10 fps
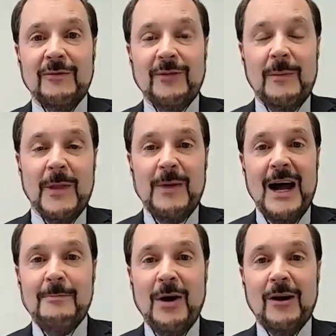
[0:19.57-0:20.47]
from the
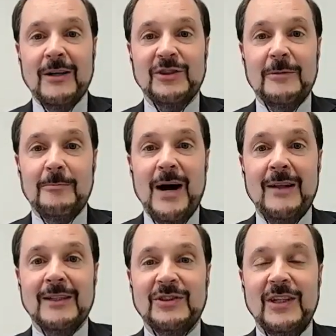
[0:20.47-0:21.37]
Bipartisan
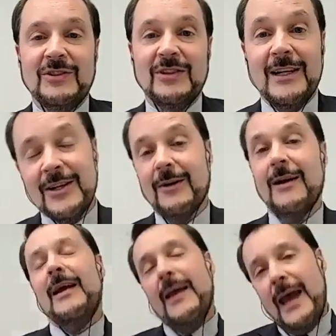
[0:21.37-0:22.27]
Policy Center
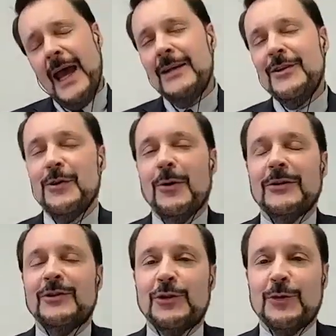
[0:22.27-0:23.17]
and
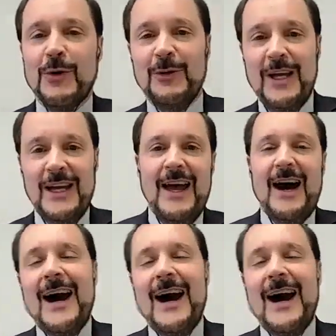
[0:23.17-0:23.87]
yours truly.